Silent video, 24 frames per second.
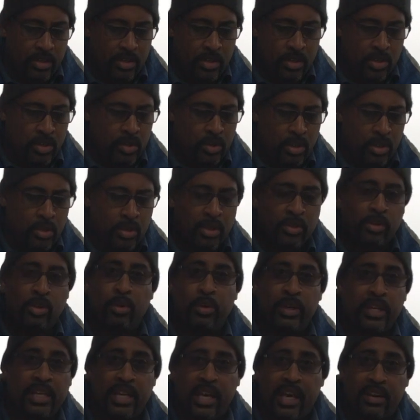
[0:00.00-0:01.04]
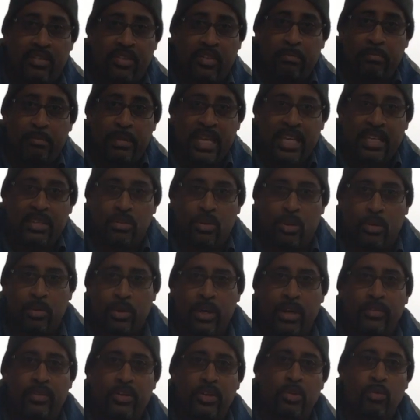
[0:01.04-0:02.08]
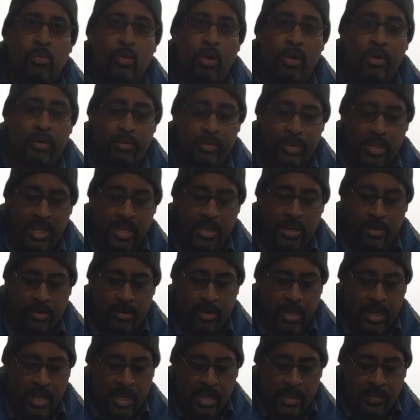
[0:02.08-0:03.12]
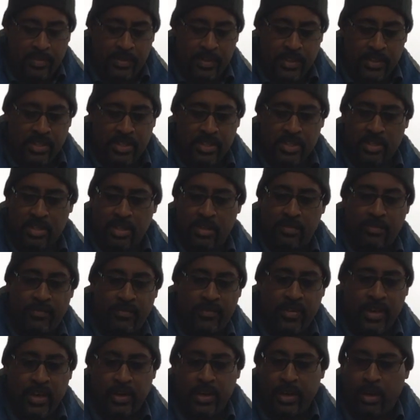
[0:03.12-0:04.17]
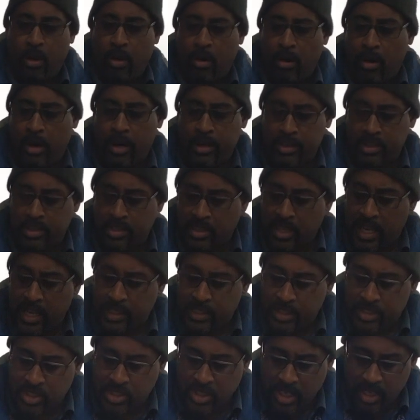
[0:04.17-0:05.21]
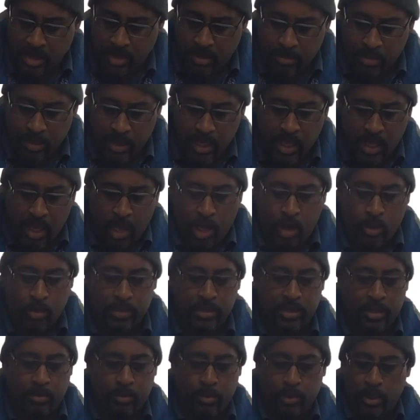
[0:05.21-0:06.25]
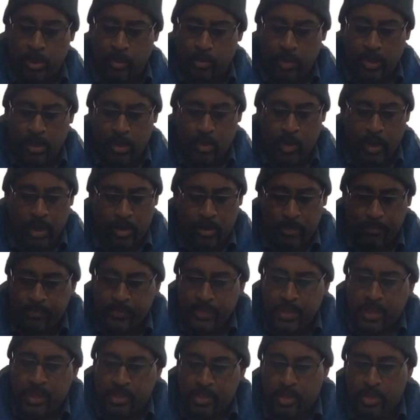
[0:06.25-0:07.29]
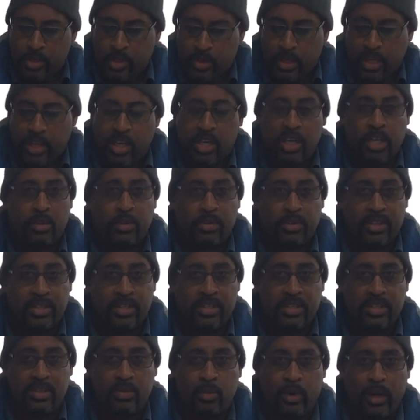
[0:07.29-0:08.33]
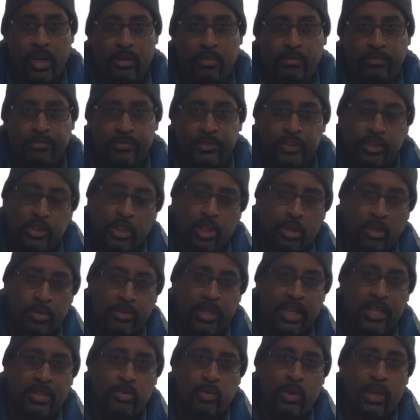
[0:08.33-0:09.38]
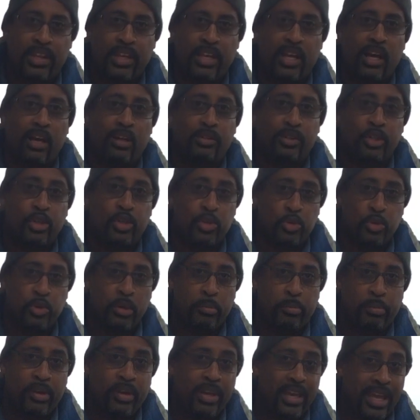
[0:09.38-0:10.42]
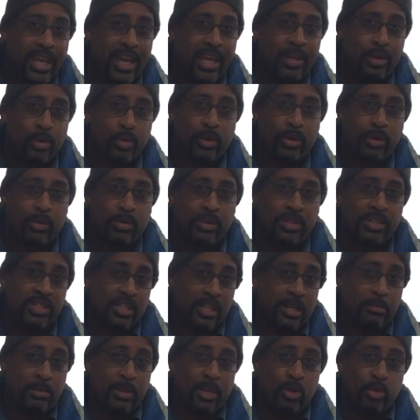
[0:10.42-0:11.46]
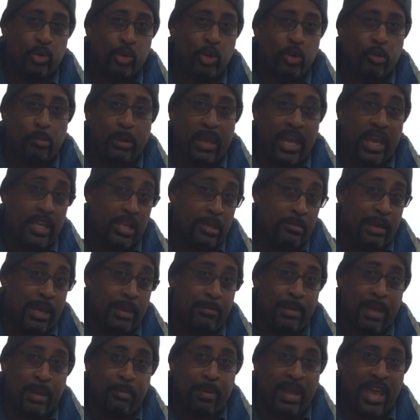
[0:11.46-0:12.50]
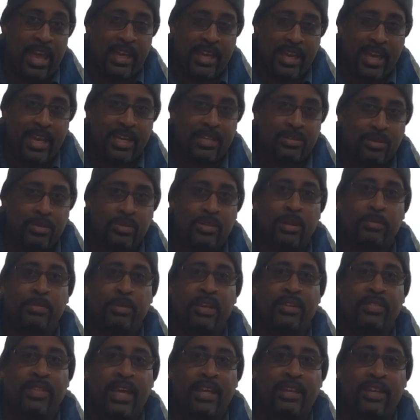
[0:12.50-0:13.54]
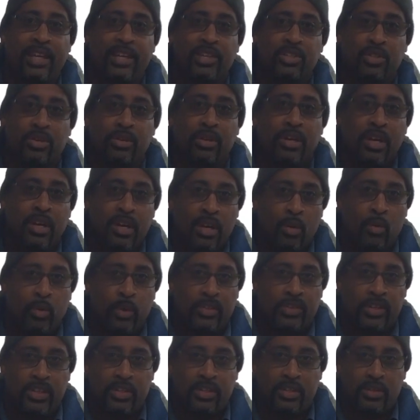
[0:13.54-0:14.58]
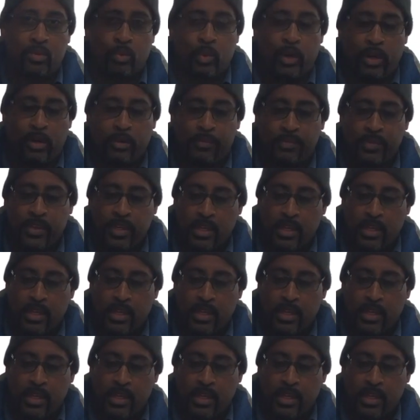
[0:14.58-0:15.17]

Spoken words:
you can throw any kind of meat or whatever you want on here. This is a very hard stainless steel, holds up really well, so you can cook with this as well. So that's why they call it the Drip&Griddle, because it can be a griddle pan. You might make pancakes or something of that nature with this as well.